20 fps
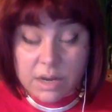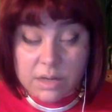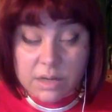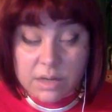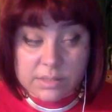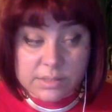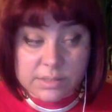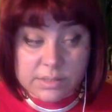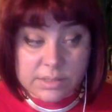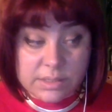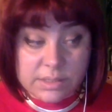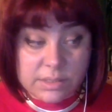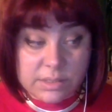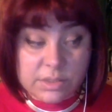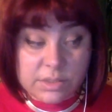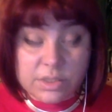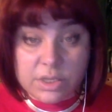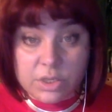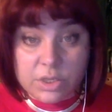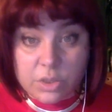are
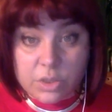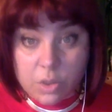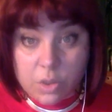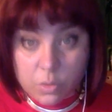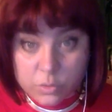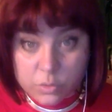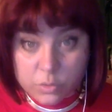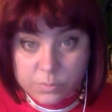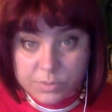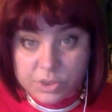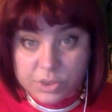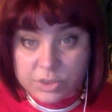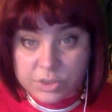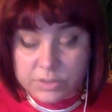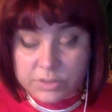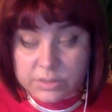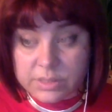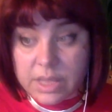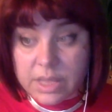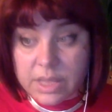considered
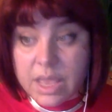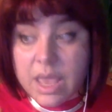inauspicious.